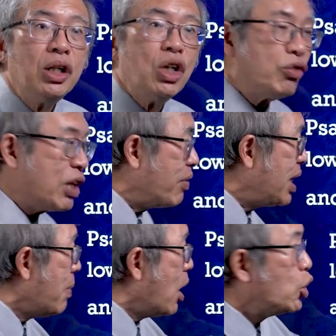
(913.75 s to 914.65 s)
You have given
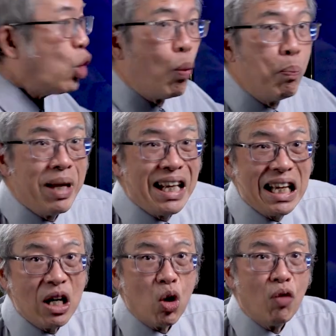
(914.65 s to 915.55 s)
him
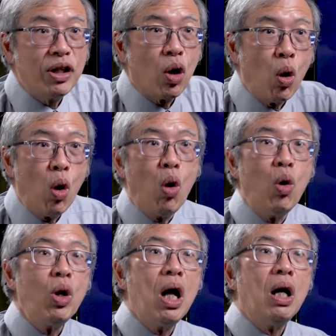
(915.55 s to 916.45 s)
dominion over the
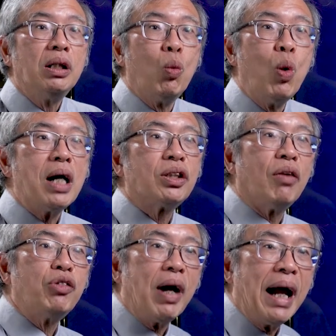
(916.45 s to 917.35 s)
whole the works
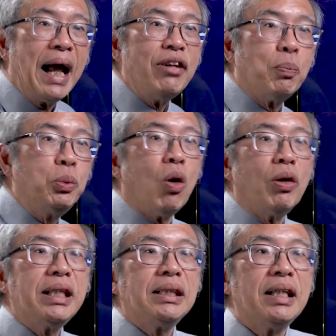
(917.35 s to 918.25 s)
of your hand. You put all
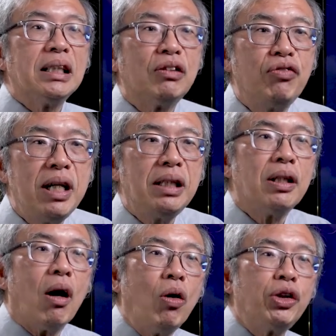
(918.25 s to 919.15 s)
things under his
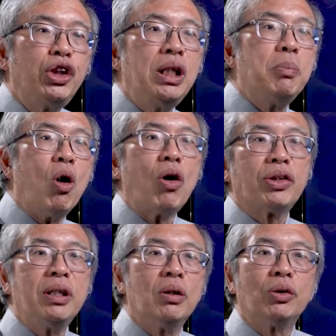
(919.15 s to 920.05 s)
feet, all sheep,
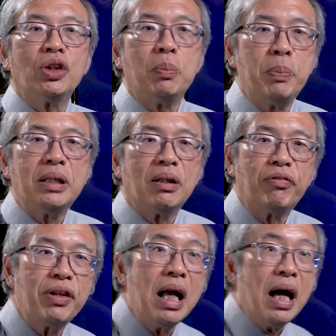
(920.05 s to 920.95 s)
oxen, and also beasts
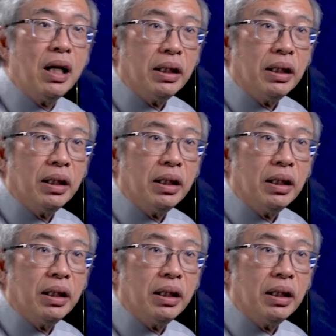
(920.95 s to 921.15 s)
of the field.